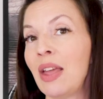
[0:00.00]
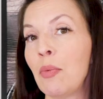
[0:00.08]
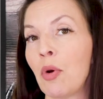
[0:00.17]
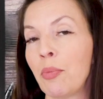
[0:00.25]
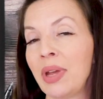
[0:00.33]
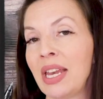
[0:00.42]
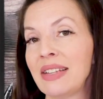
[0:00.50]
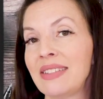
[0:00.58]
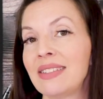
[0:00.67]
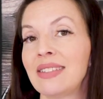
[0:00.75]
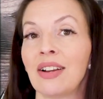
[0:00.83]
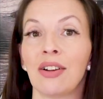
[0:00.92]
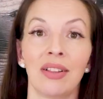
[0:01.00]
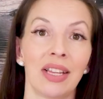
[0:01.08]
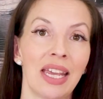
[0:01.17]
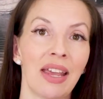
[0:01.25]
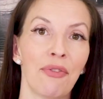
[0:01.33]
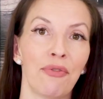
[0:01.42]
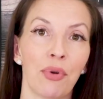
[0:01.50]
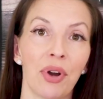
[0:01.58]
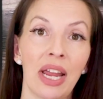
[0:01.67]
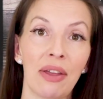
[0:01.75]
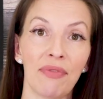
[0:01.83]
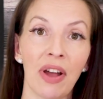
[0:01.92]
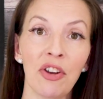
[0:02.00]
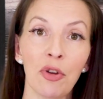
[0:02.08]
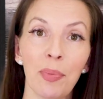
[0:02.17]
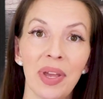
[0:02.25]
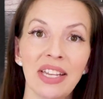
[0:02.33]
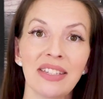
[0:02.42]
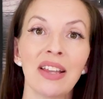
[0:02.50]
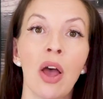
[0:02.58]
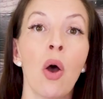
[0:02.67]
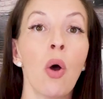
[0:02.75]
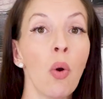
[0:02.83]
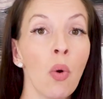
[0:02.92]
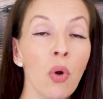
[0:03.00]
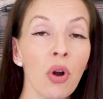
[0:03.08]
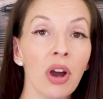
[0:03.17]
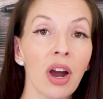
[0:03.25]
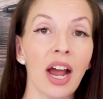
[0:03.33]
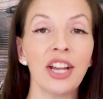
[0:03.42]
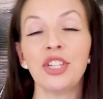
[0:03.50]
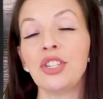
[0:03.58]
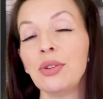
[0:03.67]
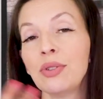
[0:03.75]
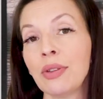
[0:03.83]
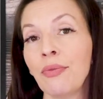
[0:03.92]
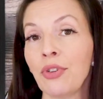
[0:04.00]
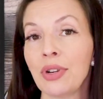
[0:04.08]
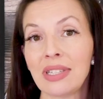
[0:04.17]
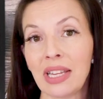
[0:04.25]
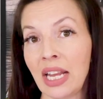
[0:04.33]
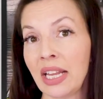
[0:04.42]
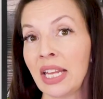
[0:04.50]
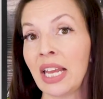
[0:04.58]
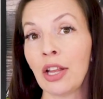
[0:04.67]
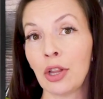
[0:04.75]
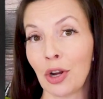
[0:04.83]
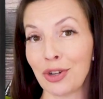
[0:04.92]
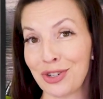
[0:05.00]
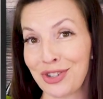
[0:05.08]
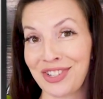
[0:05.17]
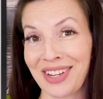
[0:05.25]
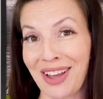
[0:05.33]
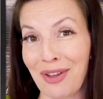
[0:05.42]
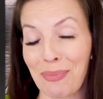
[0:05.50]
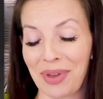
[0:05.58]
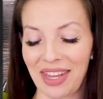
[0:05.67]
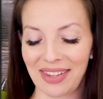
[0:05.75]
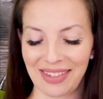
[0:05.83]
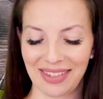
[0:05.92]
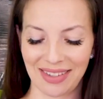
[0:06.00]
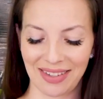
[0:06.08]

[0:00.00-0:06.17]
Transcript: won't be necessarily for a final piece, or I just use them for a slightly larger scale piece.